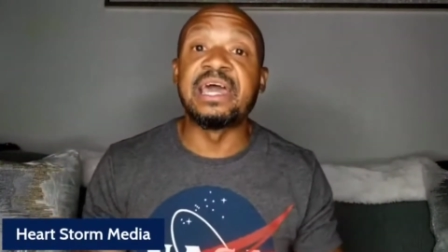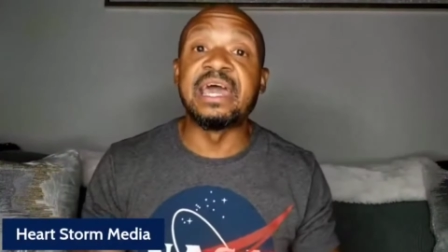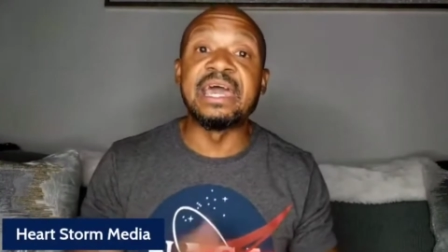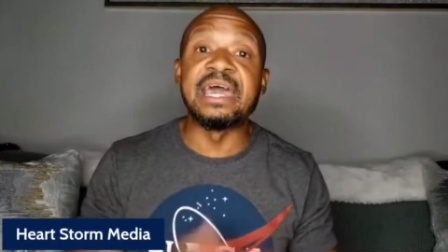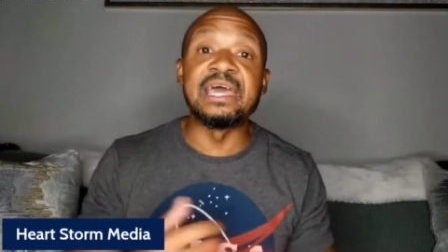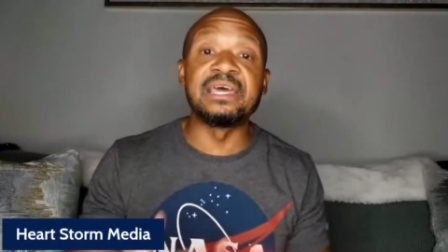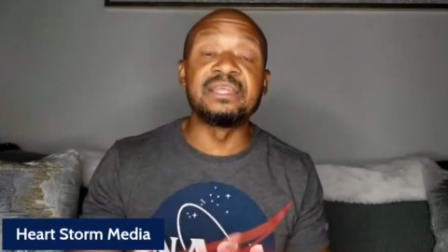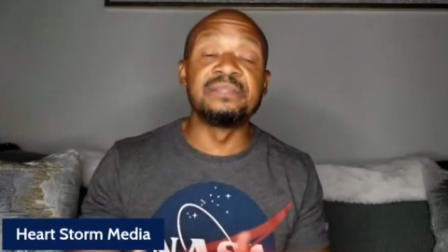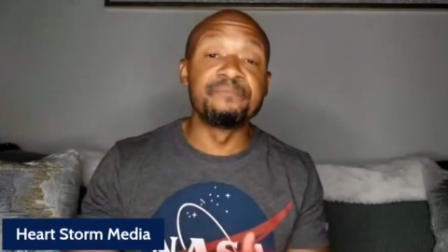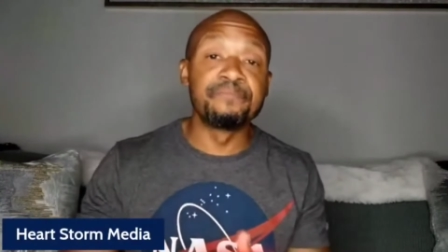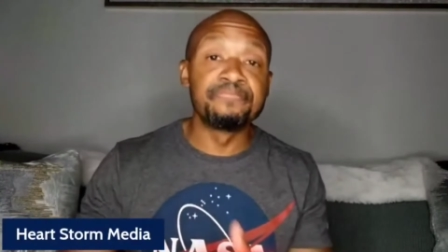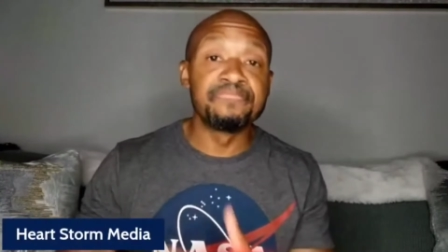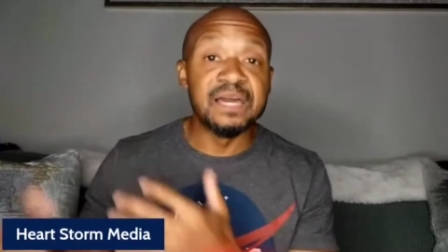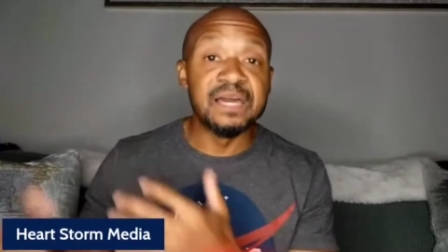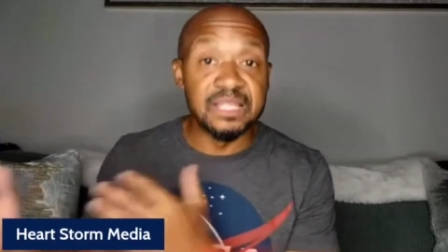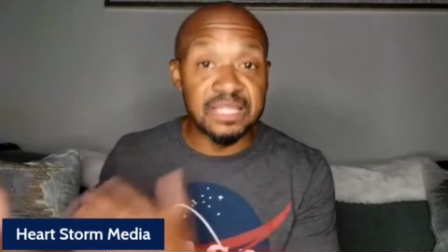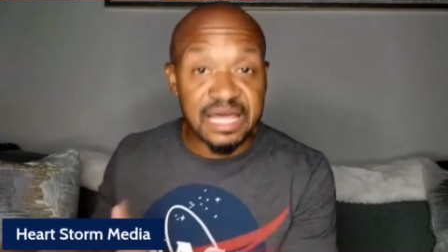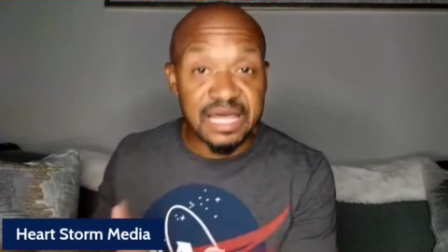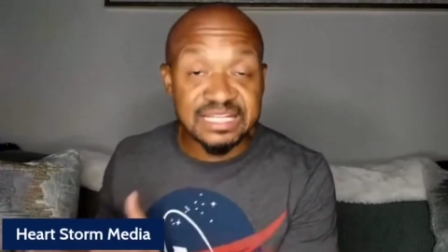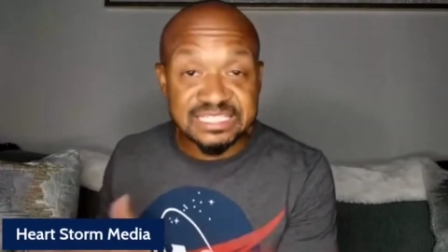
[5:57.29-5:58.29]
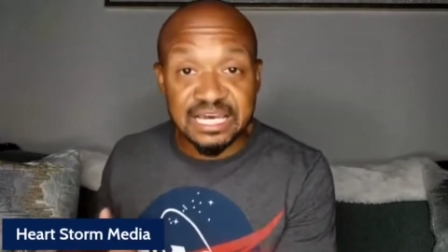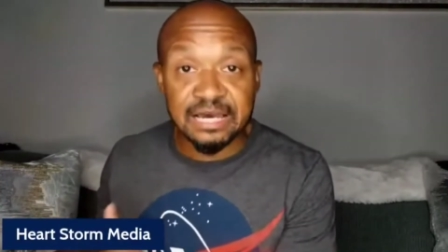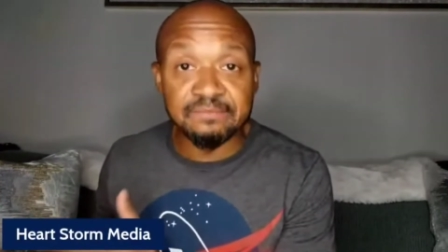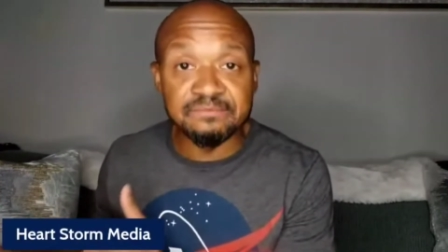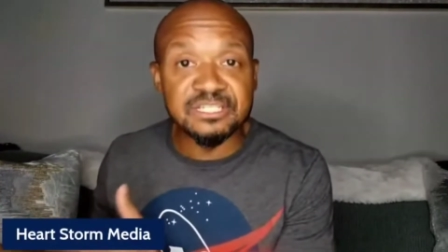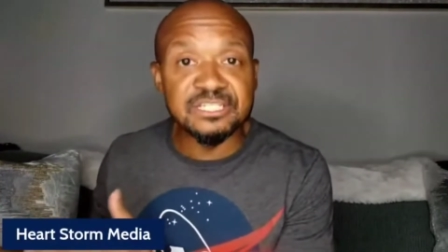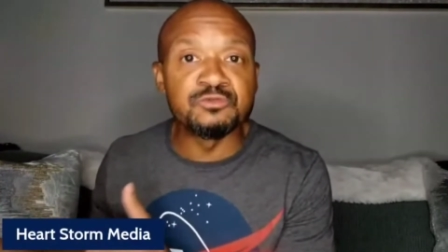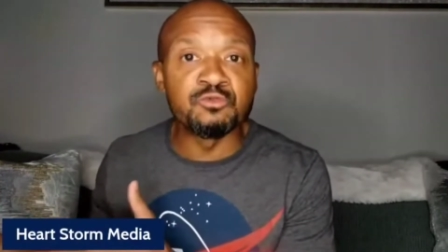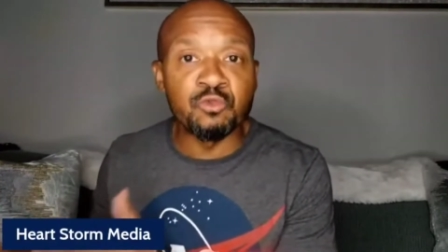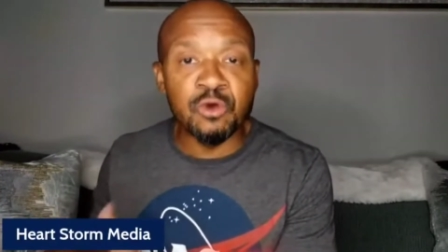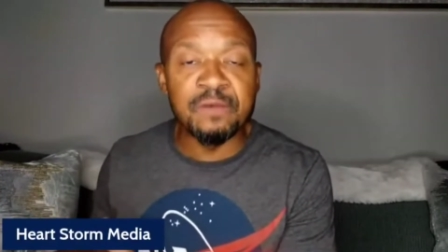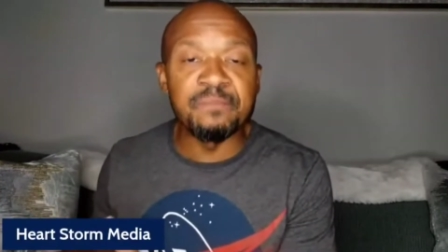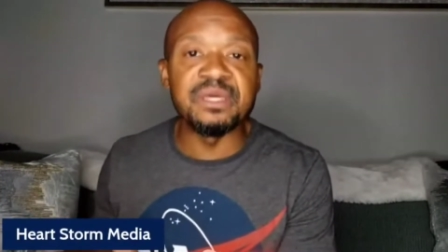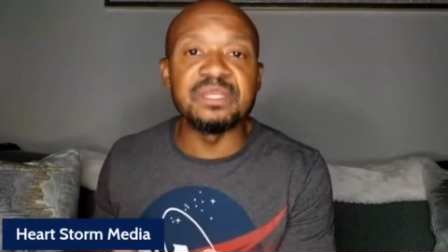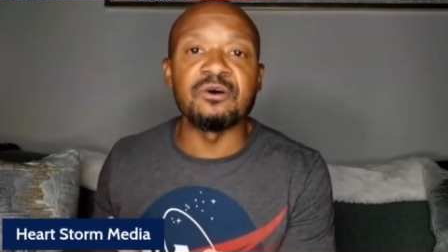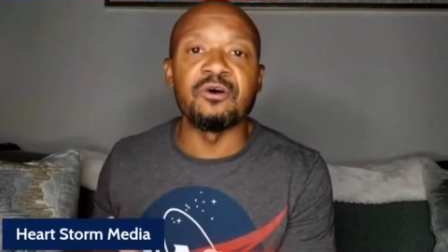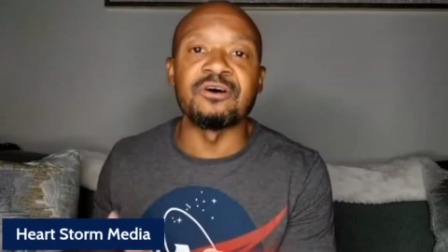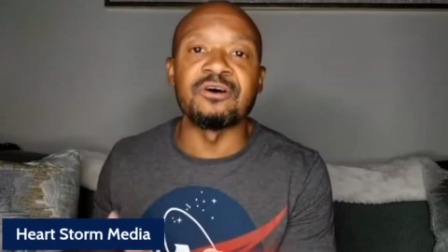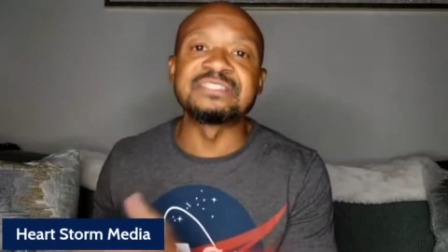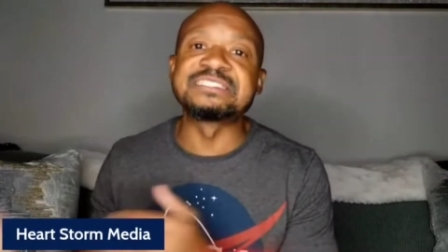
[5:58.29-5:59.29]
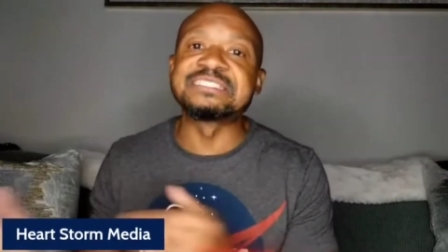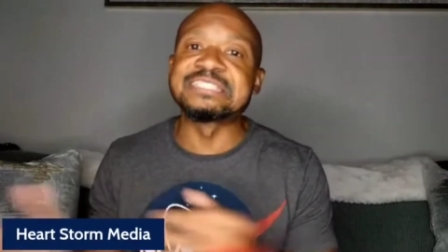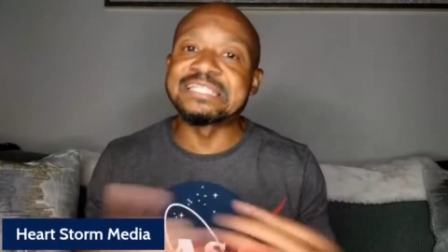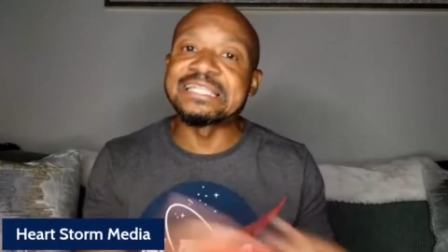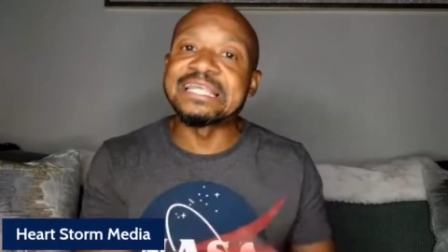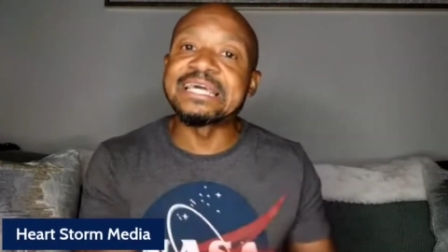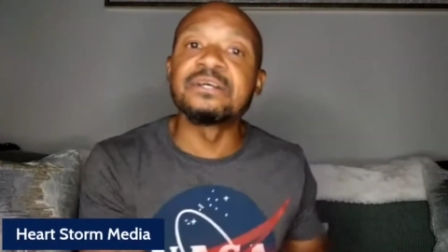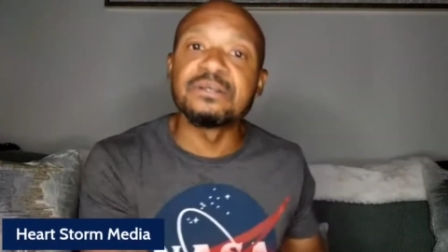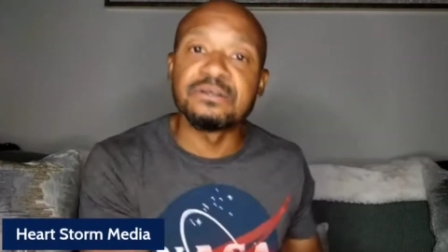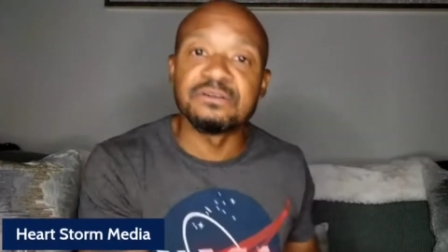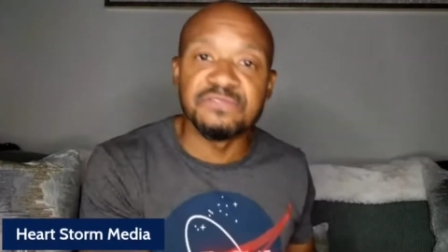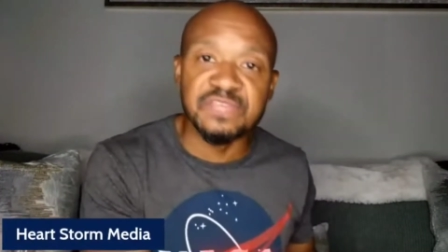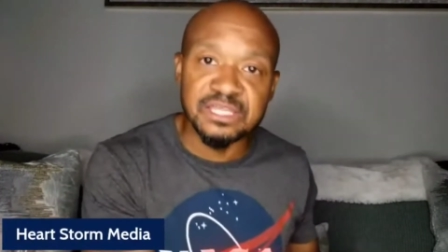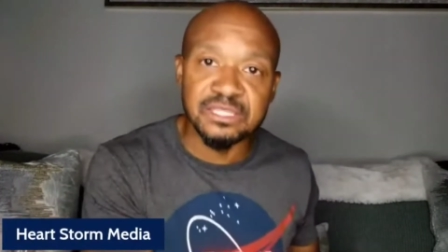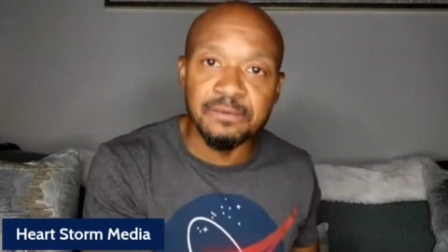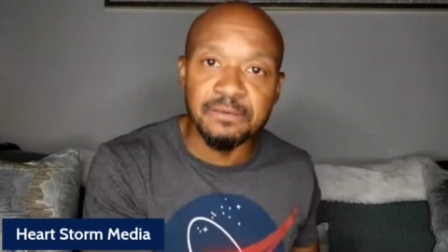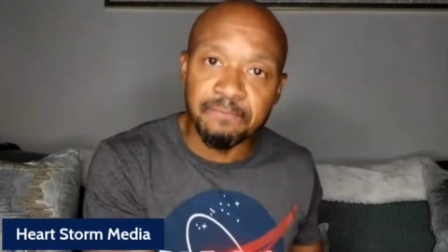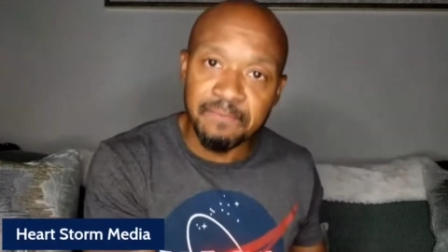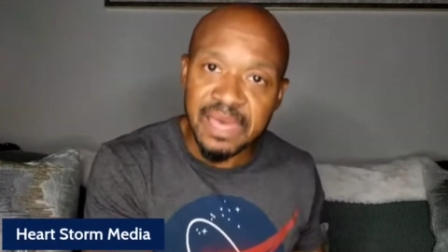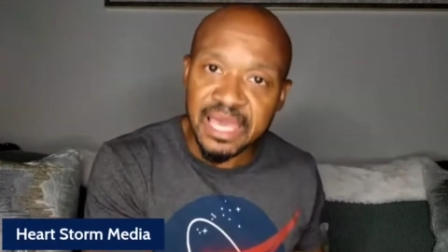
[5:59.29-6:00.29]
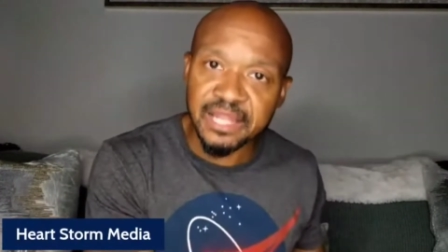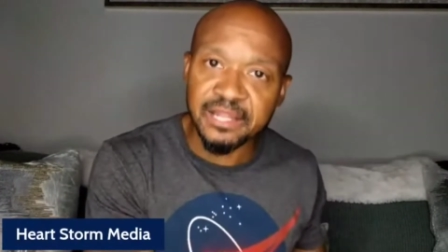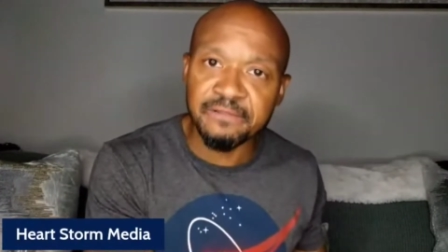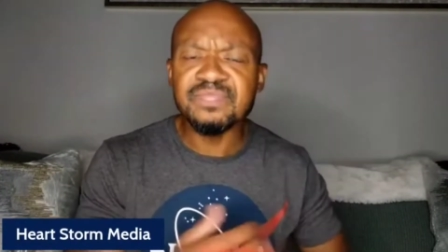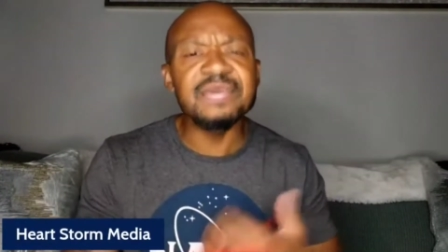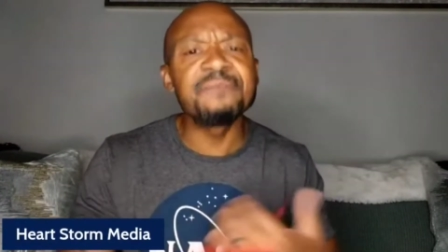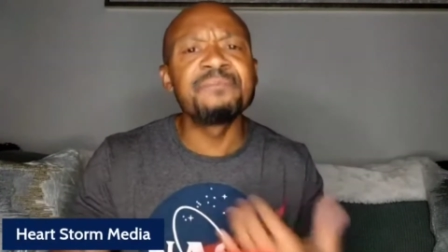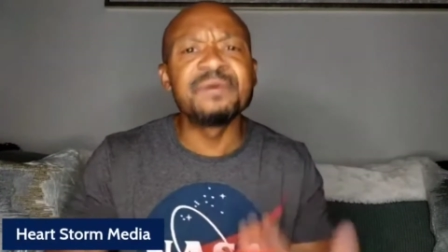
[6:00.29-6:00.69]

And a lot of times these women are slicker than the men.